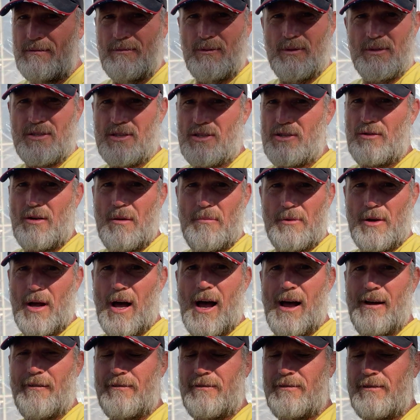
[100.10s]
was stripped
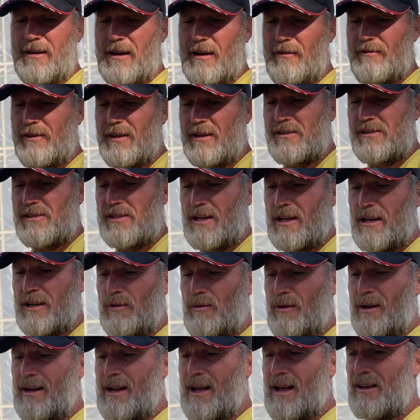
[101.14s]
off of this
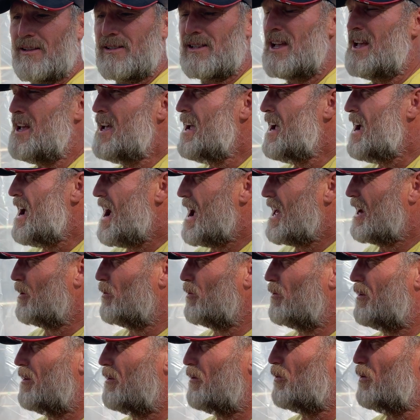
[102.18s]
greenhouse. And it
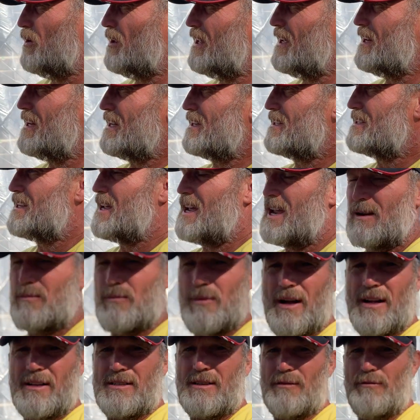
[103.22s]
really didn't take
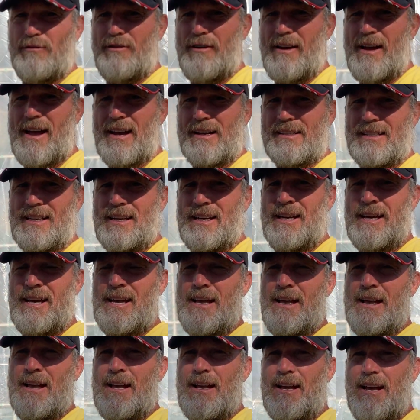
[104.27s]
much. In fact,
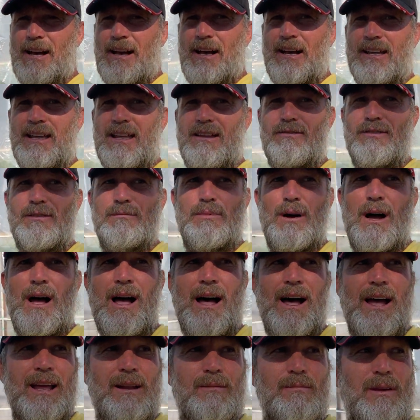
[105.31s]
even
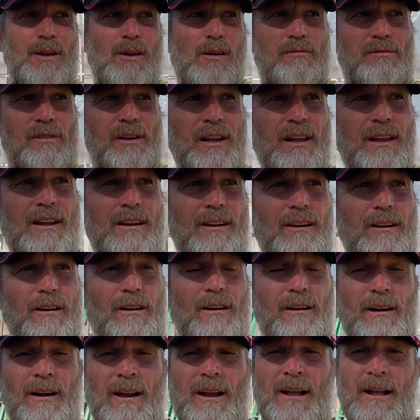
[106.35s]
behind me over
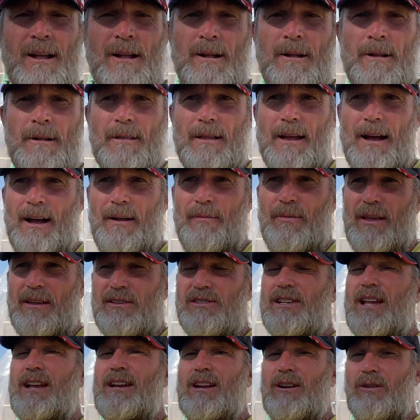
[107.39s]
here, the
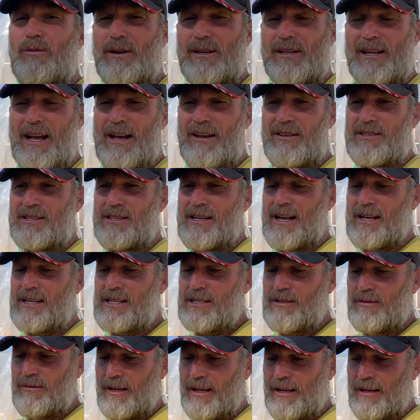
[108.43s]
second greenhouse next
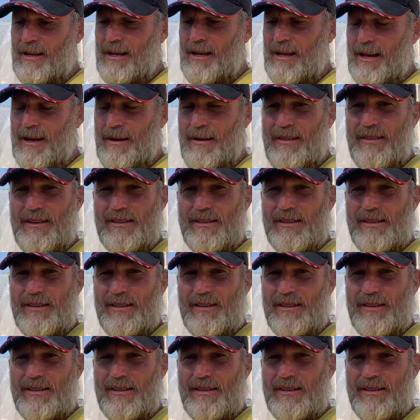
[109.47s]
to it, the